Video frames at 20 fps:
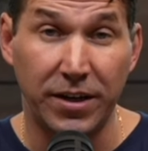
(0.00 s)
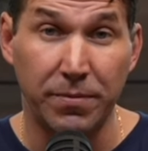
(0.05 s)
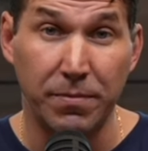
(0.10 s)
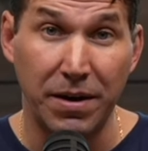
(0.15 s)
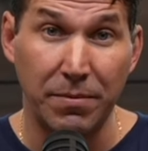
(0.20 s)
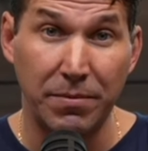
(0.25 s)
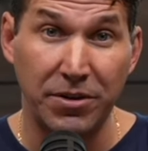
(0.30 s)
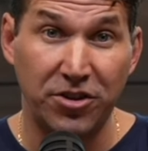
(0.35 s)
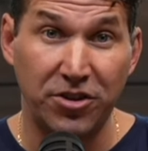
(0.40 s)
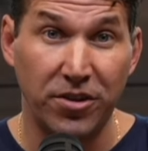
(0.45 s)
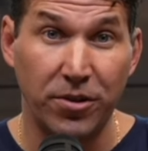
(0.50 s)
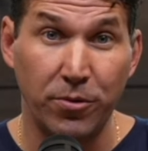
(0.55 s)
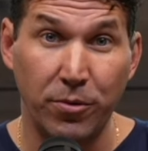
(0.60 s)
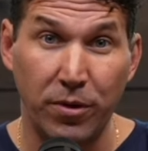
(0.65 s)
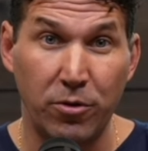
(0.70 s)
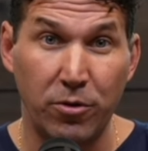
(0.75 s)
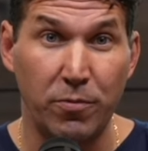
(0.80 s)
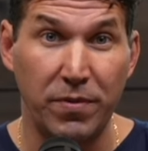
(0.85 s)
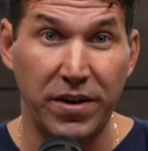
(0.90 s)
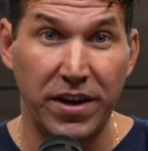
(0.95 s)
My mission of the
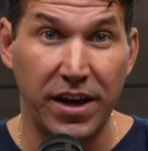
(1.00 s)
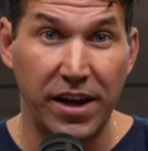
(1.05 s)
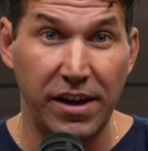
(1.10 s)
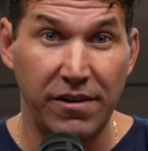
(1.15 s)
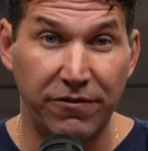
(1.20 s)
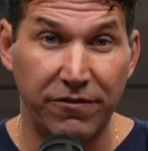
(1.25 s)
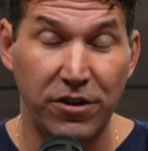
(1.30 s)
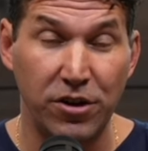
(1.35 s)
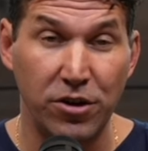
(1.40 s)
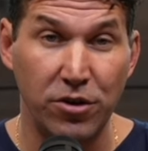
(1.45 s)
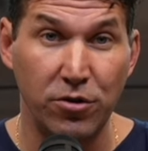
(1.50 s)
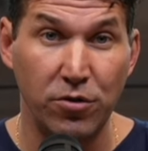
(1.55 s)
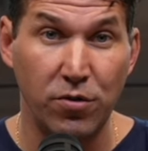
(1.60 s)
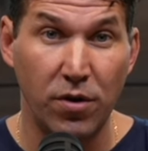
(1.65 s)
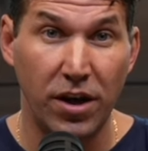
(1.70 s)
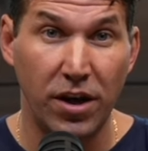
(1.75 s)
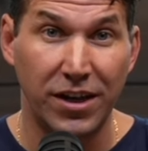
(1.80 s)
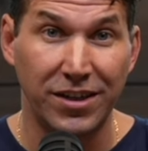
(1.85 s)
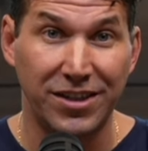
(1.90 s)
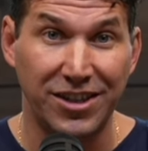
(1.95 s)
week will be if you
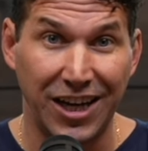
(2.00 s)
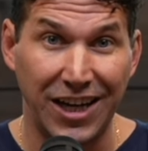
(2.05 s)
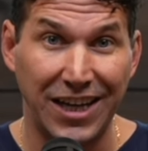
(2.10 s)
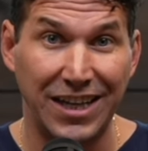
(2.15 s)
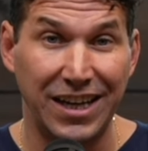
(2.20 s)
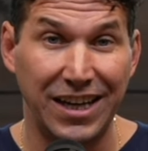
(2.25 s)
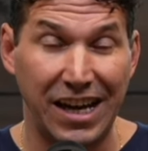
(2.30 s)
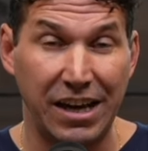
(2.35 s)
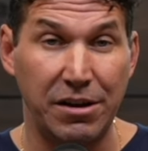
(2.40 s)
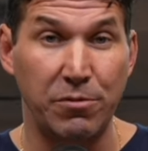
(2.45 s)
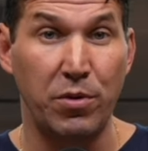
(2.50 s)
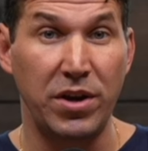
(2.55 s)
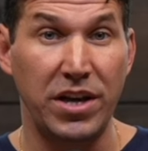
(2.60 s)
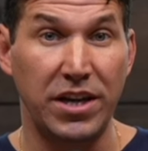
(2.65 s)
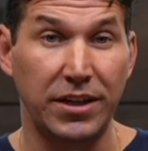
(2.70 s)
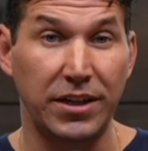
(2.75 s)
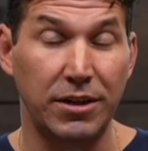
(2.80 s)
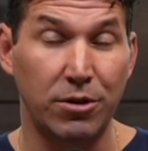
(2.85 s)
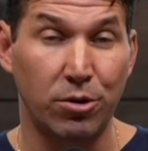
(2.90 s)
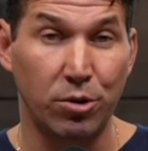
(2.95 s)
attend a
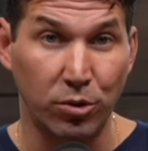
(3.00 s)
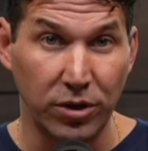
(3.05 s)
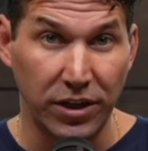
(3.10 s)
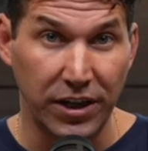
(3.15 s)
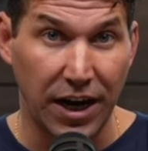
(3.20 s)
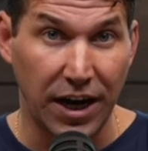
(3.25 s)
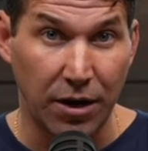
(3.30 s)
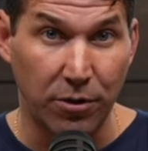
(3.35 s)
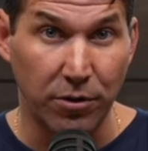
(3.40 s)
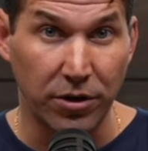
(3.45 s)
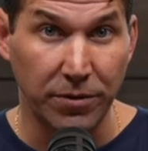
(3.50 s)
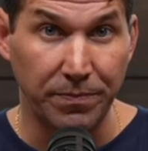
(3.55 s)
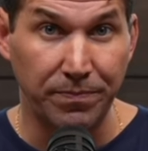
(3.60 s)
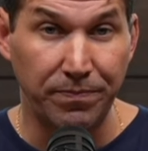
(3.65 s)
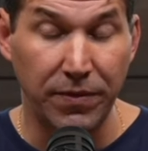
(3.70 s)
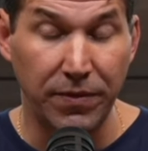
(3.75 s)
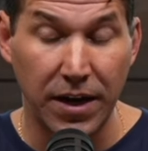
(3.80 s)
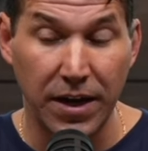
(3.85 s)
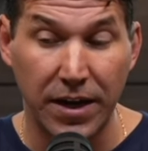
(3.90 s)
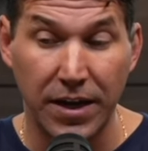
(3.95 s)
weekly holy hour,
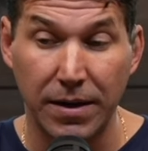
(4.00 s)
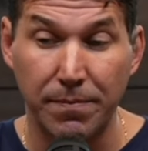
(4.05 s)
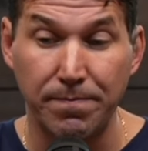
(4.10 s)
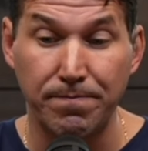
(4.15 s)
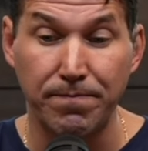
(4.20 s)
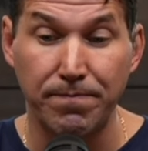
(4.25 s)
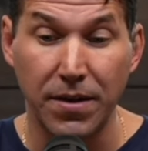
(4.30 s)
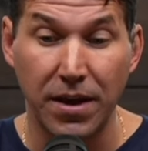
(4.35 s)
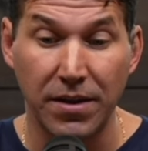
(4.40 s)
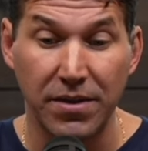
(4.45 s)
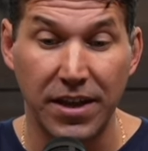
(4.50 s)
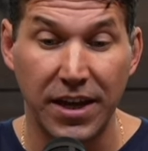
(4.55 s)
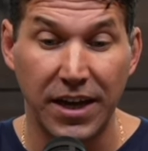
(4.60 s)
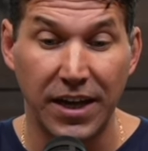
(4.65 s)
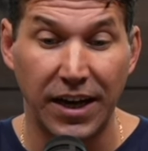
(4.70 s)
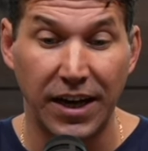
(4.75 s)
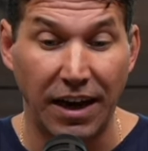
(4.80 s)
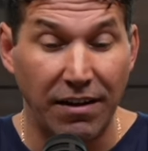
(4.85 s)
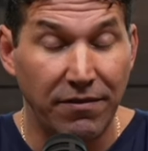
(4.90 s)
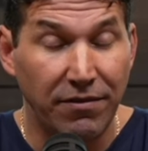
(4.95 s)
um,
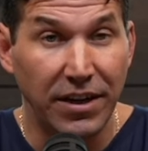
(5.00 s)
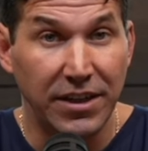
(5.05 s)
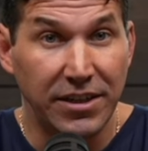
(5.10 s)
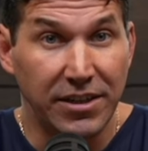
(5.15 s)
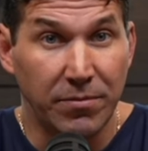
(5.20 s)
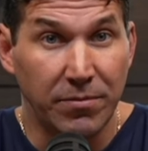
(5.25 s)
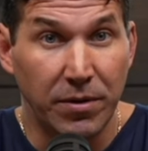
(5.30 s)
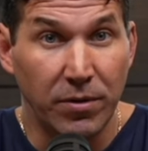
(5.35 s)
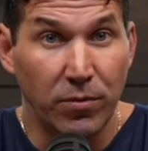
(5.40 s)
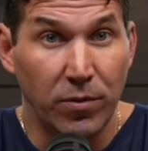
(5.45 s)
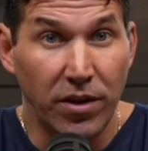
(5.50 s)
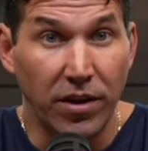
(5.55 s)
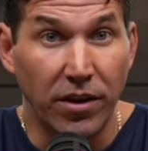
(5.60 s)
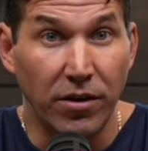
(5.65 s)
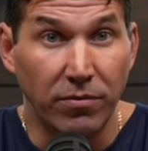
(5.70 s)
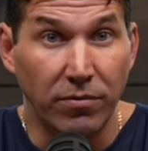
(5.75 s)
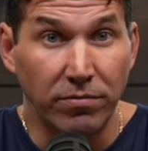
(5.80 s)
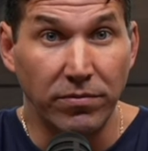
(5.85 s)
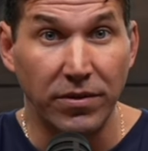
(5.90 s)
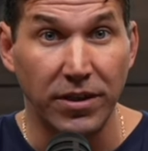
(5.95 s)
then invite someone with
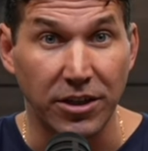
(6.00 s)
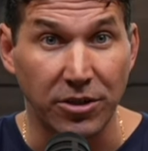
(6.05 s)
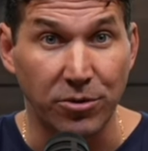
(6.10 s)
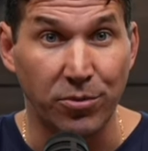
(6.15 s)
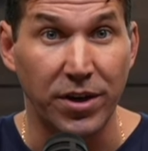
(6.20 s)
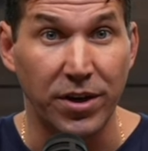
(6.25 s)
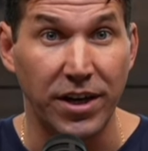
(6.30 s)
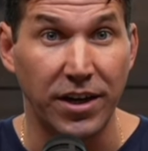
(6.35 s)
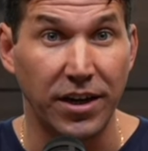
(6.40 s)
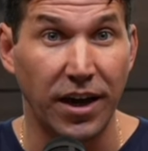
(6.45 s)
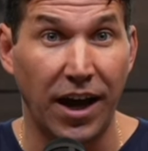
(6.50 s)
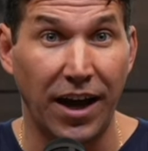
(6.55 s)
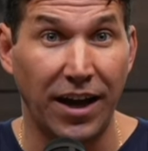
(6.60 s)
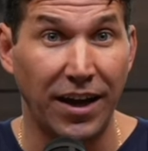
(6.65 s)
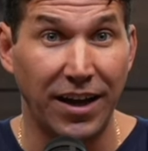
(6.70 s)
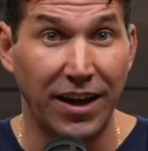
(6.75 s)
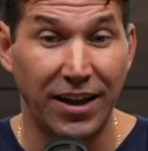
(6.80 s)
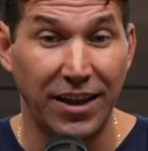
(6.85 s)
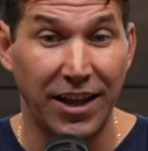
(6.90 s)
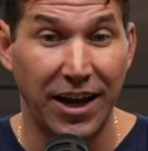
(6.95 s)
you this week
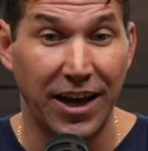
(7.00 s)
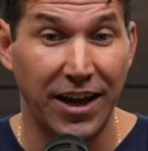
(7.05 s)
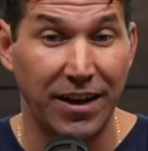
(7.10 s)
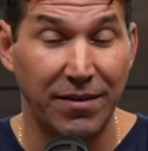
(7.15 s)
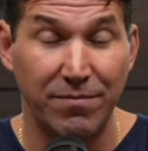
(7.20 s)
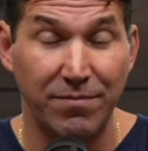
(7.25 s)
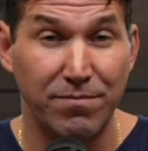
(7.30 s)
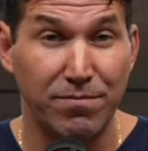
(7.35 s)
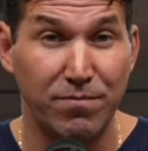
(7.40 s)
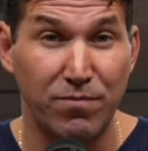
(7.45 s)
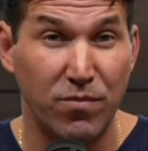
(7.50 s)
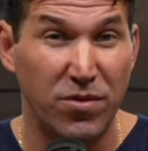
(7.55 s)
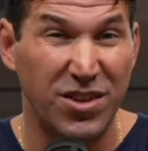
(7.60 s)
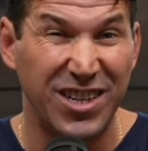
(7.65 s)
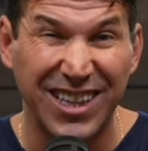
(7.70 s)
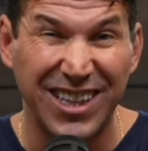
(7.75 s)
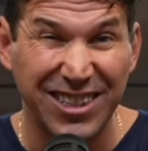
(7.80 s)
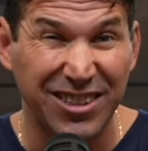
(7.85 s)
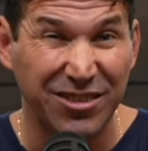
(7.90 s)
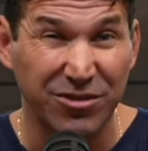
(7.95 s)
uh, that
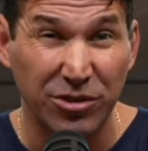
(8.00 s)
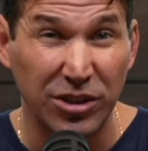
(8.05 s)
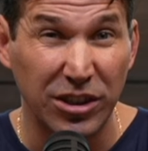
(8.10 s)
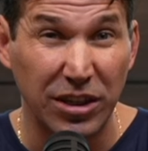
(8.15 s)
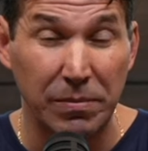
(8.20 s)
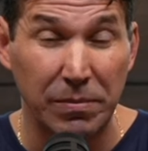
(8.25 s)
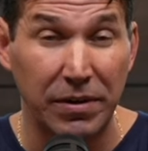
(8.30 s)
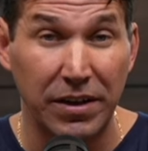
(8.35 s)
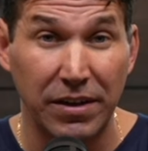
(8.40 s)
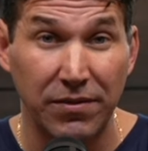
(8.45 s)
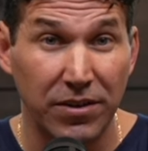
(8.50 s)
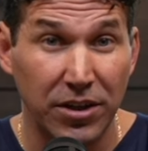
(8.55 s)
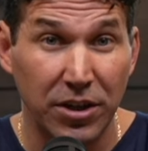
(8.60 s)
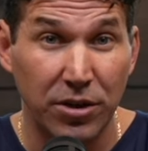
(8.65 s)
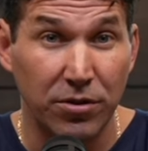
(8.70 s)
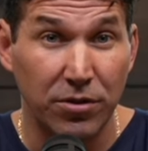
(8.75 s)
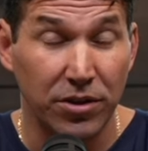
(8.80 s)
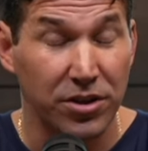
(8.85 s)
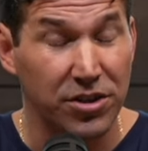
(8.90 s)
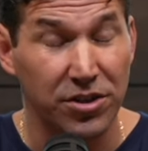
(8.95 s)
doesn't really believe in the
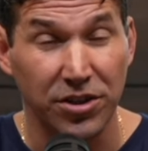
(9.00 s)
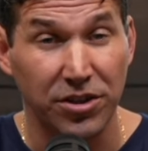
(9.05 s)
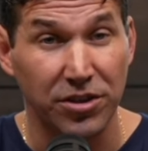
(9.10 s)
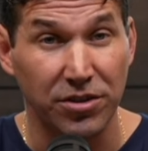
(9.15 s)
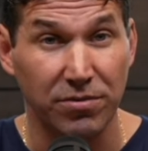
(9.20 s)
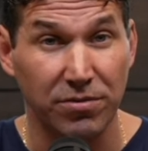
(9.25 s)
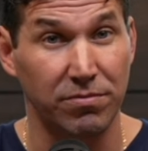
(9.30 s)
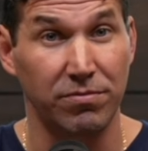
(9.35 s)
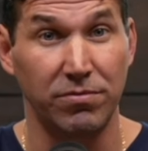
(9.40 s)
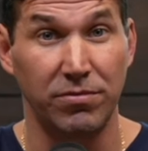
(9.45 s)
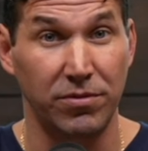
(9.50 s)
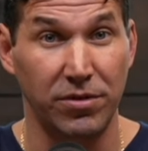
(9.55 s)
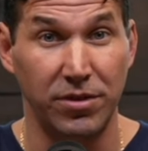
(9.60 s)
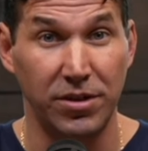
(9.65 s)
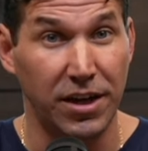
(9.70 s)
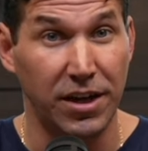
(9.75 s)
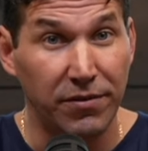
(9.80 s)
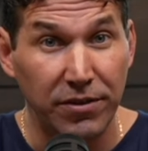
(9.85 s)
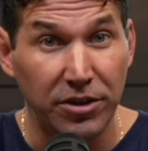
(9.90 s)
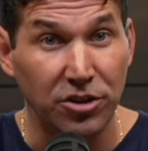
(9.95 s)
Eucharist. Just
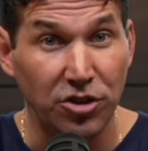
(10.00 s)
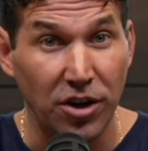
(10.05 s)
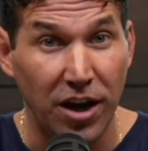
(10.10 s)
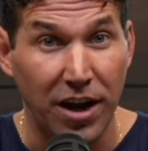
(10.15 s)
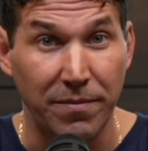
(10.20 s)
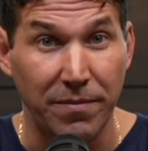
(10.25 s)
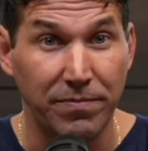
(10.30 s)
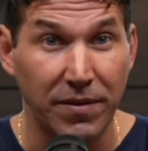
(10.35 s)
give it a shot.